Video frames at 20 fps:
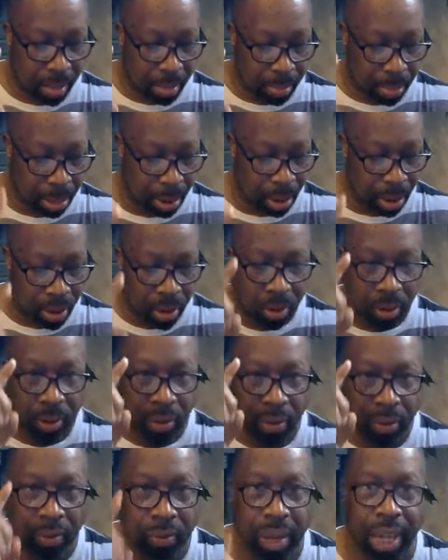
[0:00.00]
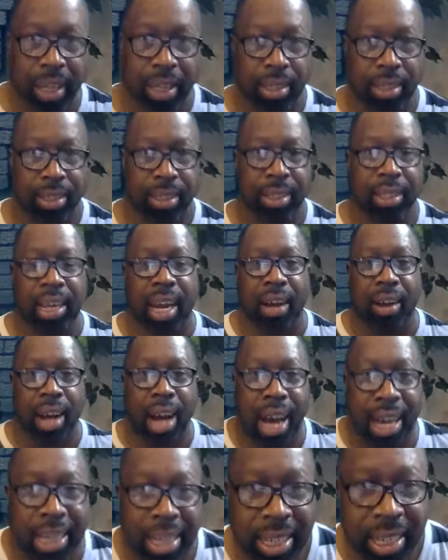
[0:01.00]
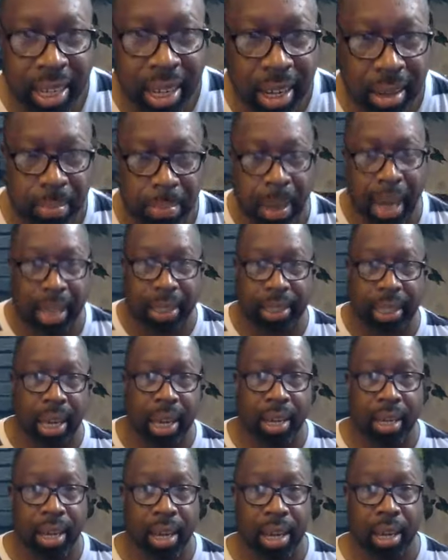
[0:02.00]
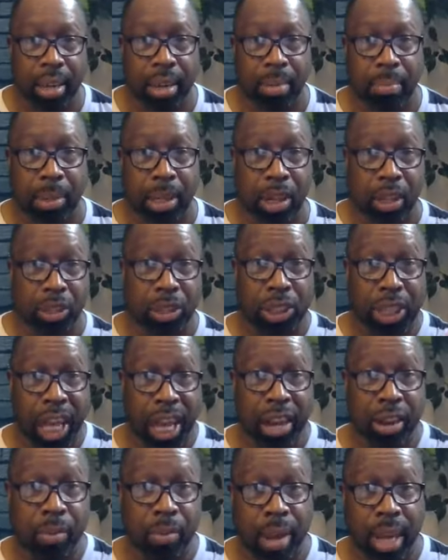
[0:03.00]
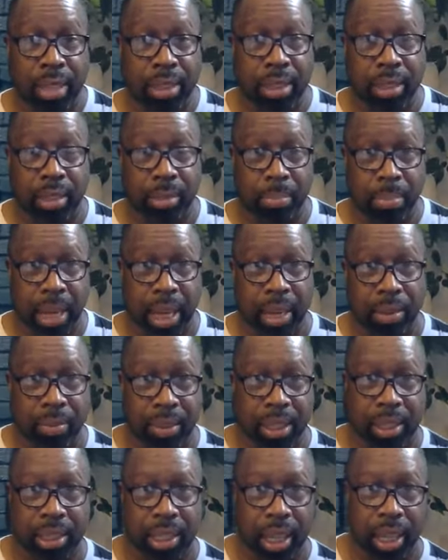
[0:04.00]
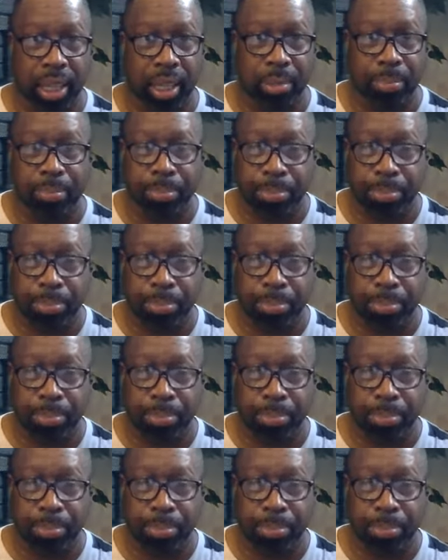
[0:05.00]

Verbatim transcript: prevailed. Now, I need to unpack that because there wrestled a man with Jacob.